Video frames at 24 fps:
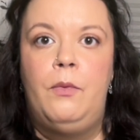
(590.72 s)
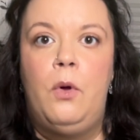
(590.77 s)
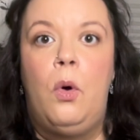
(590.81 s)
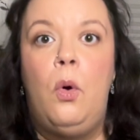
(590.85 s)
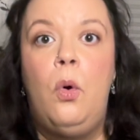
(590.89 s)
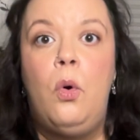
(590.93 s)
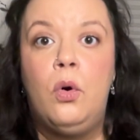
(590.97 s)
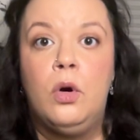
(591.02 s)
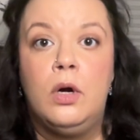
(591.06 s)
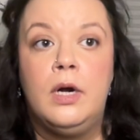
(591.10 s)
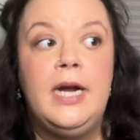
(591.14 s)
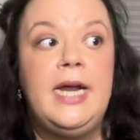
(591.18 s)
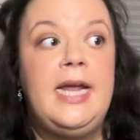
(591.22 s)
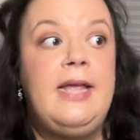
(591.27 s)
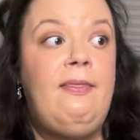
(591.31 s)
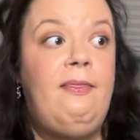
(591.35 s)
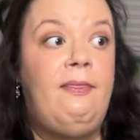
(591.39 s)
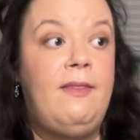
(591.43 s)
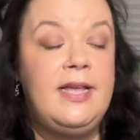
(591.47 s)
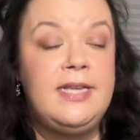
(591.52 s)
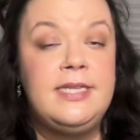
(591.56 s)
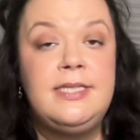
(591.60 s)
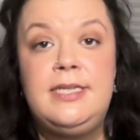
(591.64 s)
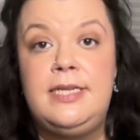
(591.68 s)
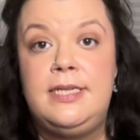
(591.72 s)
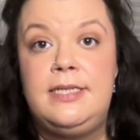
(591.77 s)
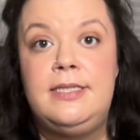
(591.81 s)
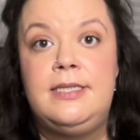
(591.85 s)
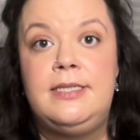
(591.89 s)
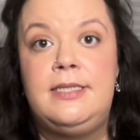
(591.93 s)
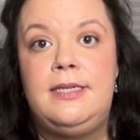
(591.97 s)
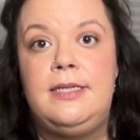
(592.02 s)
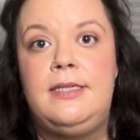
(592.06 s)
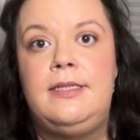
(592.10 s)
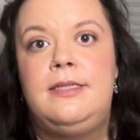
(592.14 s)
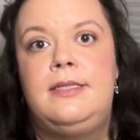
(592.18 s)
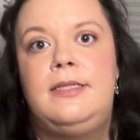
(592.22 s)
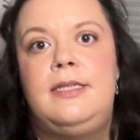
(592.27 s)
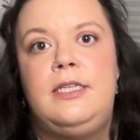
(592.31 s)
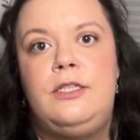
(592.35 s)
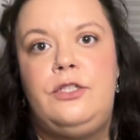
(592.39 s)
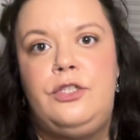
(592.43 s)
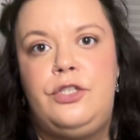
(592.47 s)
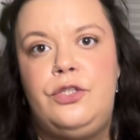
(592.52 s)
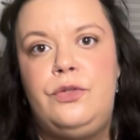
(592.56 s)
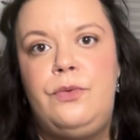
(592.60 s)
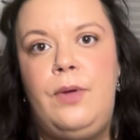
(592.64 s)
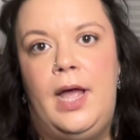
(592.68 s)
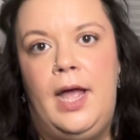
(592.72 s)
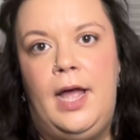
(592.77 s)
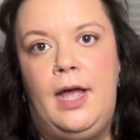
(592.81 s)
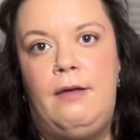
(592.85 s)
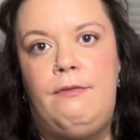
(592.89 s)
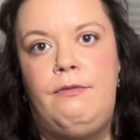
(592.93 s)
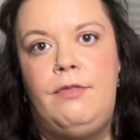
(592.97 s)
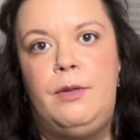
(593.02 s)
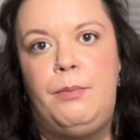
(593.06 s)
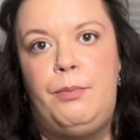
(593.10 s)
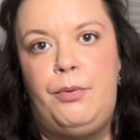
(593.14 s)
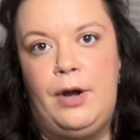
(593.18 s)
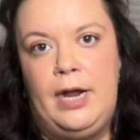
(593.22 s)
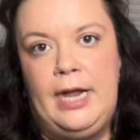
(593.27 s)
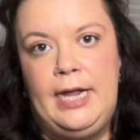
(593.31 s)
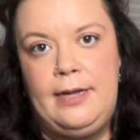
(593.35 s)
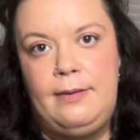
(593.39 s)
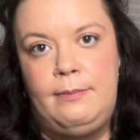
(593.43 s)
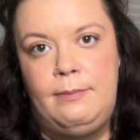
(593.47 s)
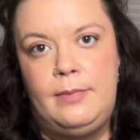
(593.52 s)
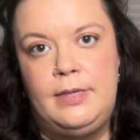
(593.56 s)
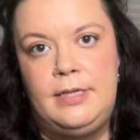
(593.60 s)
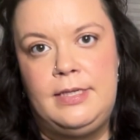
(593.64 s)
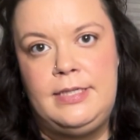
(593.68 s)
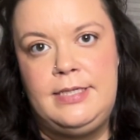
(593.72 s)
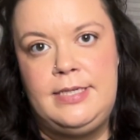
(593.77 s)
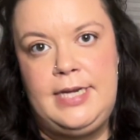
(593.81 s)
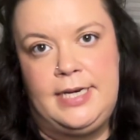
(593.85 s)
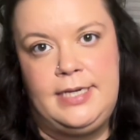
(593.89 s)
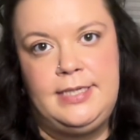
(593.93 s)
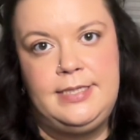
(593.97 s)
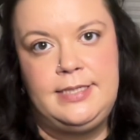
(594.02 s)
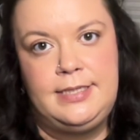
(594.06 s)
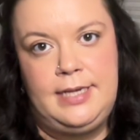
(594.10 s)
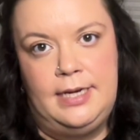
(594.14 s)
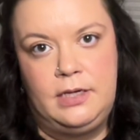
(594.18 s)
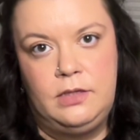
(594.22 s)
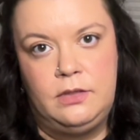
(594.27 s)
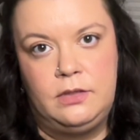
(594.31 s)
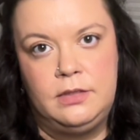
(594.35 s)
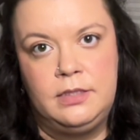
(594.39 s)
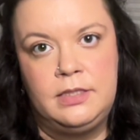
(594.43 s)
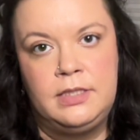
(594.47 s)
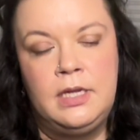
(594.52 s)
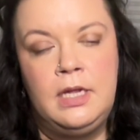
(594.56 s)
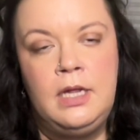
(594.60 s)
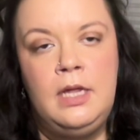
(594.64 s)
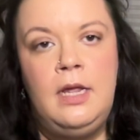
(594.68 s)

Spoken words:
or in this instance, they do have the Prime Day sales.